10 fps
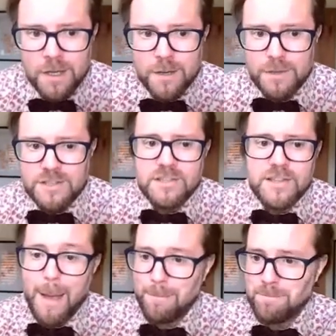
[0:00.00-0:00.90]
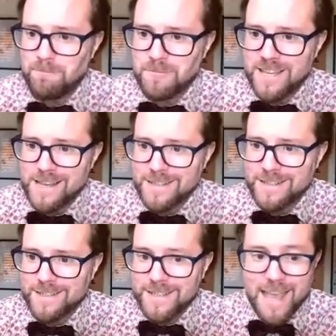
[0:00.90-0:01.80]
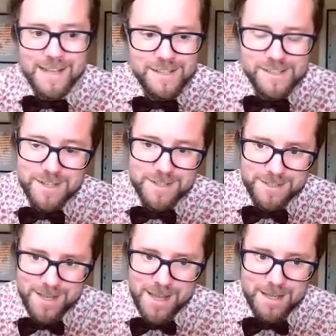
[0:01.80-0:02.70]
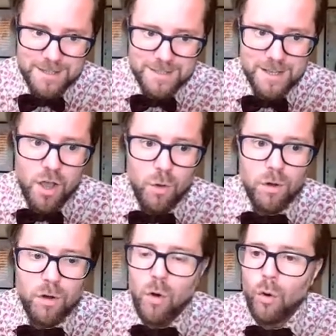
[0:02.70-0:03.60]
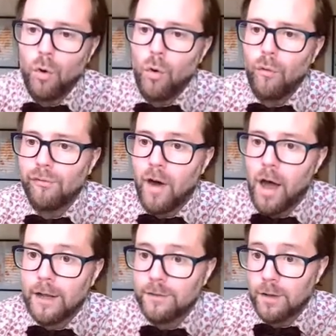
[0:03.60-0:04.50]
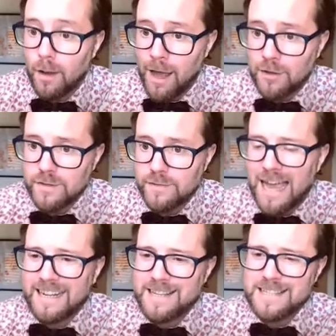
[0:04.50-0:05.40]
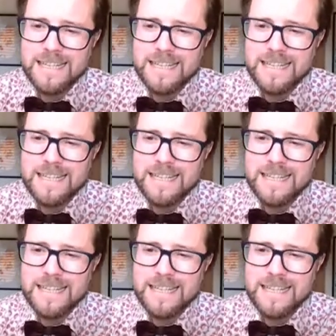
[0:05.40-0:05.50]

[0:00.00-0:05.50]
But stems, skins, and seeds will all find amounts of tannins.